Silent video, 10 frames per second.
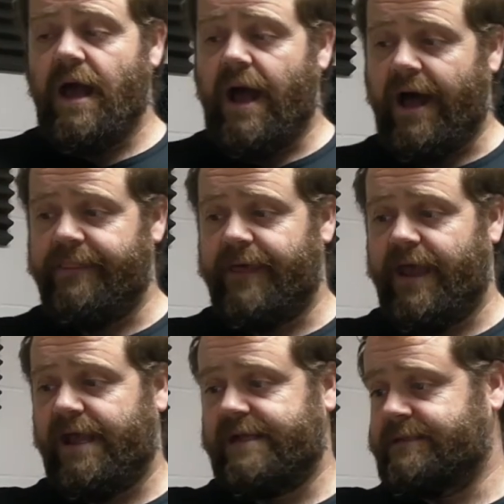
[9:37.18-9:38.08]
And
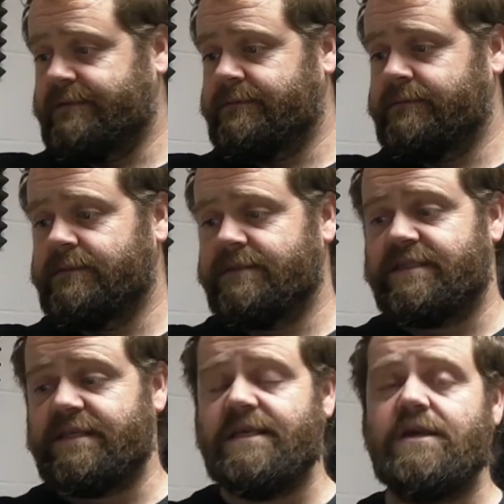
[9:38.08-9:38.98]
then
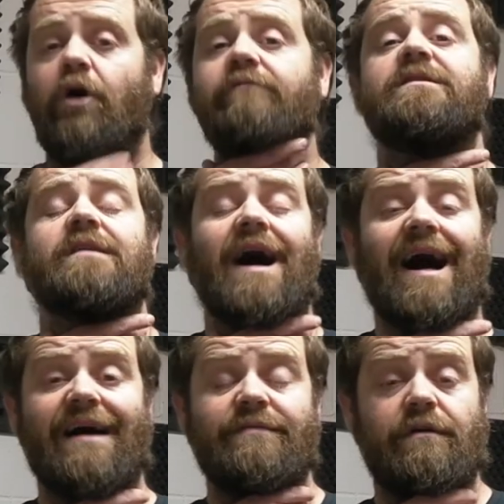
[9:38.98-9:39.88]
C, obviously the
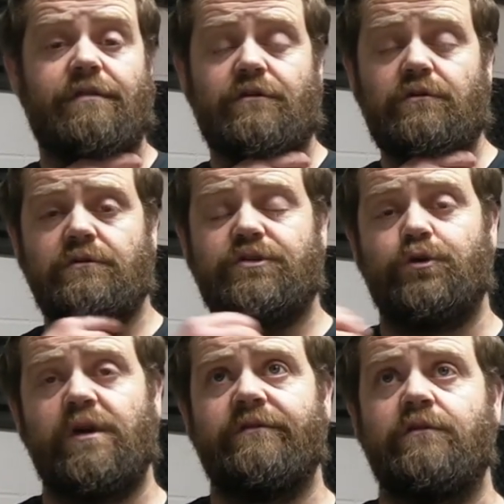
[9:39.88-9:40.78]
A and the throat. So
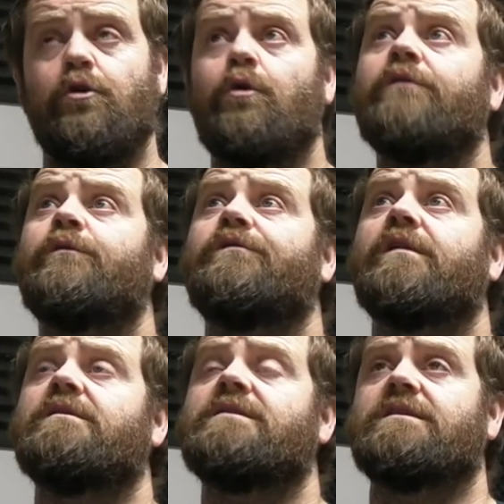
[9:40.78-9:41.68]
even though as we
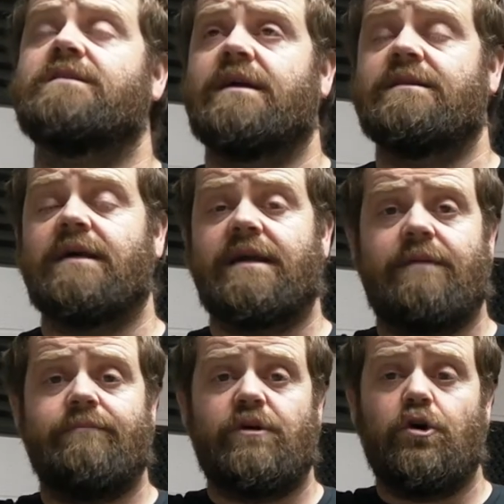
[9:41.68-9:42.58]
start to ascend
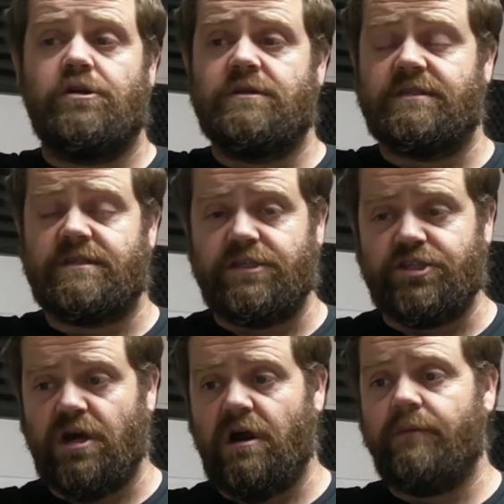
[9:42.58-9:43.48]
again beyond a C
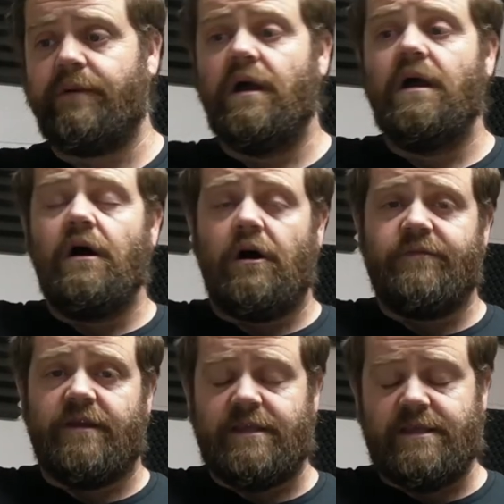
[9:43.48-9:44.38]
sharp, up to
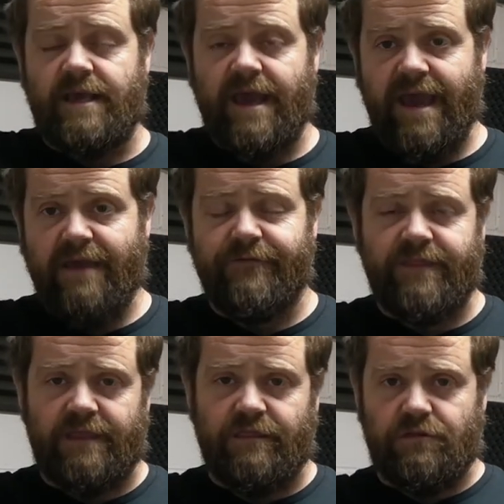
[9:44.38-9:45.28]
an EF, and
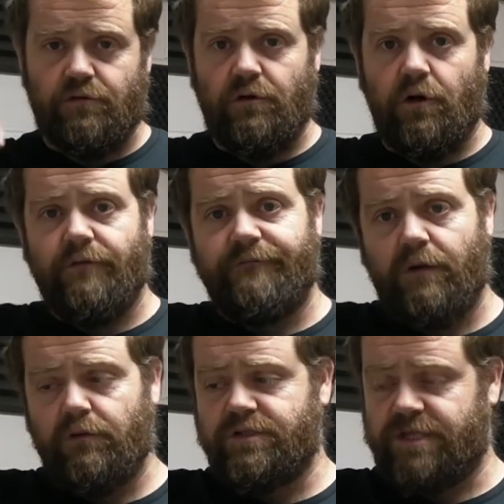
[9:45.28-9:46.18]
then throughout all the
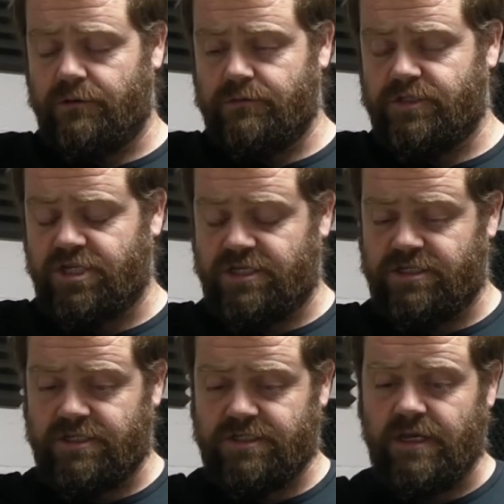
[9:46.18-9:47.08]
vowel sound
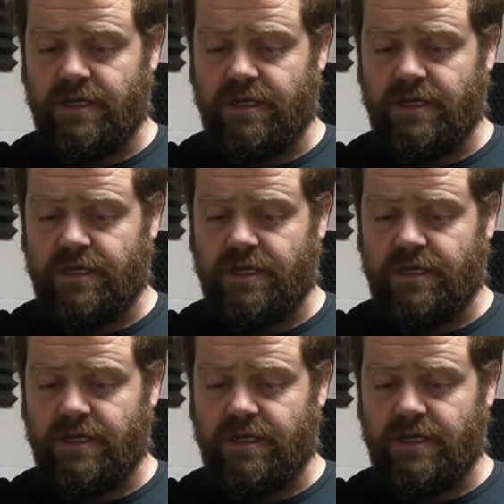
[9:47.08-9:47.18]
changes,